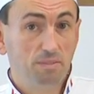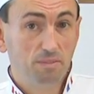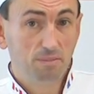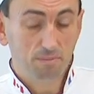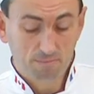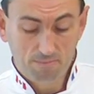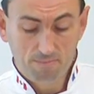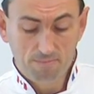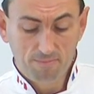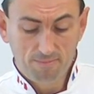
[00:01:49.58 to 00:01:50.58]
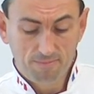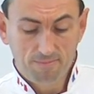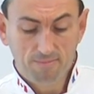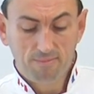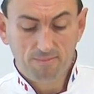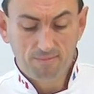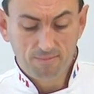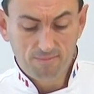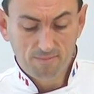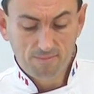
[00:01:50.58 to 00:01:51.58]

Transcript: (silence)